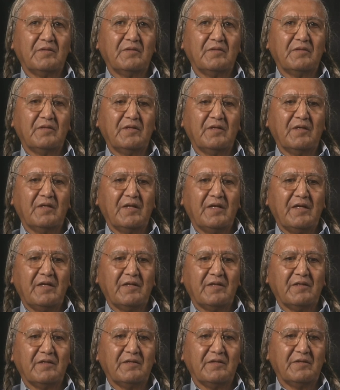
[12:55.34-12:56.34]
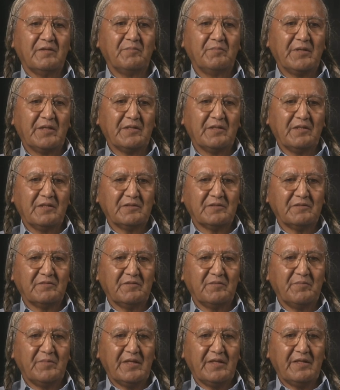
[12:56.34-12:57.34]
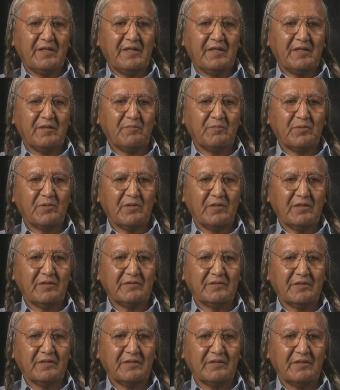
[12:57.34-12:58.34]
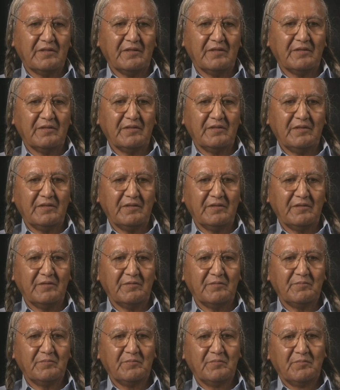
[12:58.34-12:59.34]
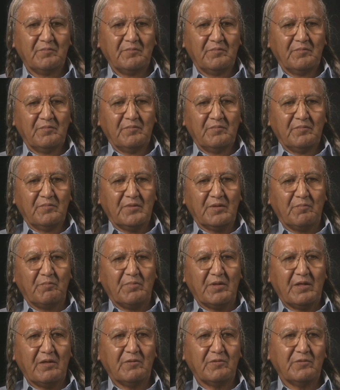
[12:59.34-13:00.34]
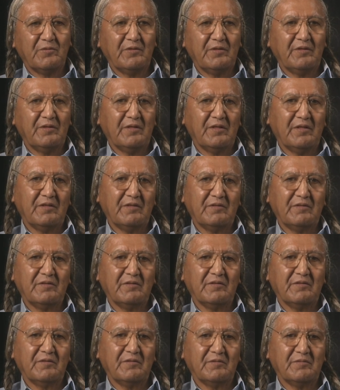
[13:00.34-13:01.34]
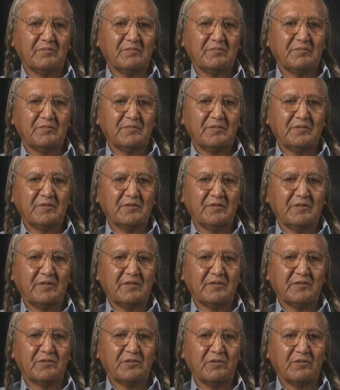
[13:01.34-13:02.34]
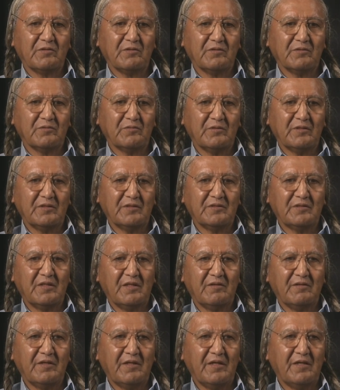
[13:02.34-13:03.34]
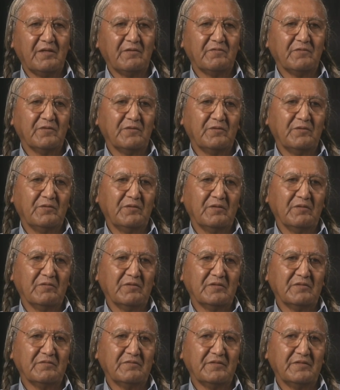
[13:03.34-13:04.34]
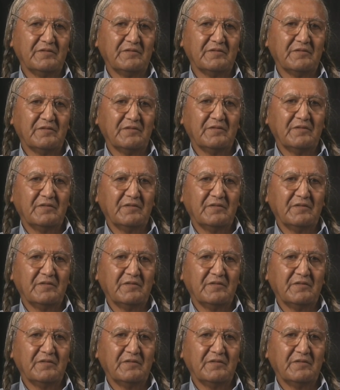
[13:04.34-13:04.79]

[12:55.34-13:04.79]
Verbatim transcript: The land, because of the Manhattan Project and the, the boundary that um, encircles what is now the Hanford Nuclear Reservation,